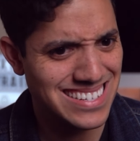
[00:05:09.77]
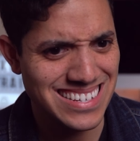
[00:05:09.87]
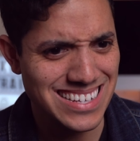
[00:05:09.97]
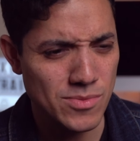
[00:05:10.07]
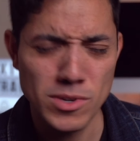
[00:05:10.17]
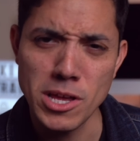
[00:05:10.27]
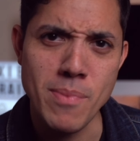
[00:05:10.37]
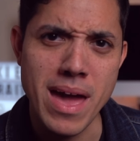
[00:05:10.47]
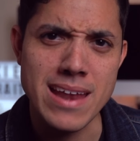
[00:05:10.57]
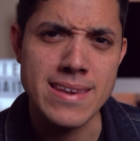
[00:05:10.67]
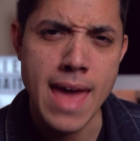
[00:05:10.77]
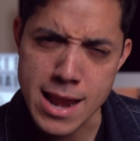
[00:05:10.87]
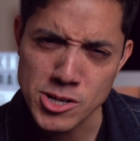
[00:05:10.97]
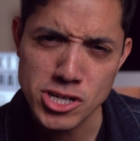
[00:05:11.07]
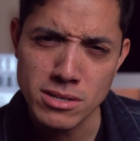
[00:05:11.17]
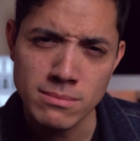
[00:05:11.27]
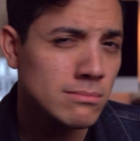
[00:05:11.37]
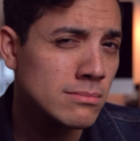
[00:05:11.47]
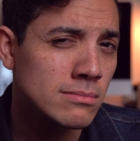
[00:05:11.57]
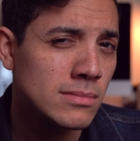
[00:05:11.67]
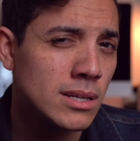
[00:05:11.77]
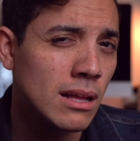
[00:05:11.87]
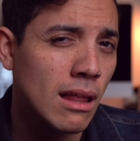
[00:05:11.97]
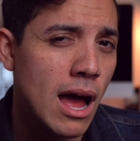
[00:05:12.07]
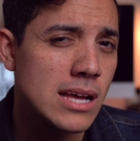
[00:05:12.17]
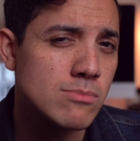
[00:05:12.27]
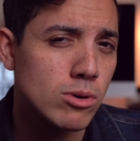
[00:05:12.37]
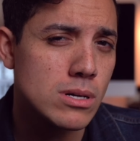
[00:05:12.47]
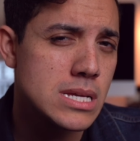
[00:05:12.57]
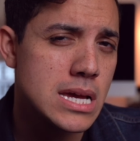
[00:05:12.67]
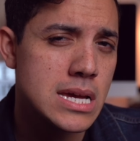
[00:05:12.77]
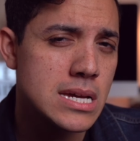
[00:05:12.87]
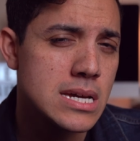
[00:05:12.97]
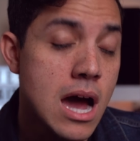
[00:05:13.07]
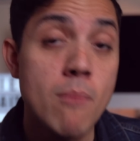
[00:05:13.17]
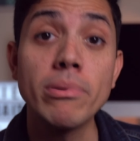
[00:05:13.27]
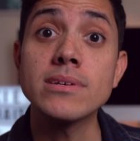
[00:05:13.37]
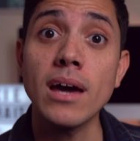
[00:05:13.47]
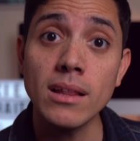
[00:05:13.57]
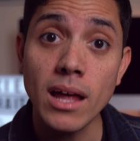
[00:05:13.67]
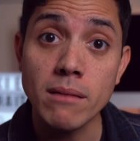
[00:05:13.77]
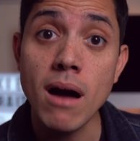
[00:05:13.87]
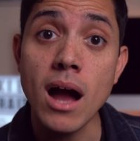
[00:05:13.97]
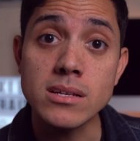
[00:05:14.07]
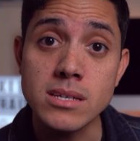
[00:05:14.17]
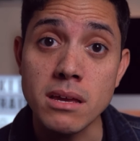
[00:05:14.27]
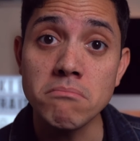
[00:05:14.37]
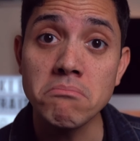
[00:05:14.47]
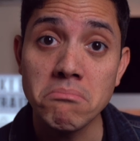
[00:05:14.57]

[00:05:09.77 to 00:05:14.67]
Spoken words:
doesn't really pay attention in class per se, but he's got a lot of moxie.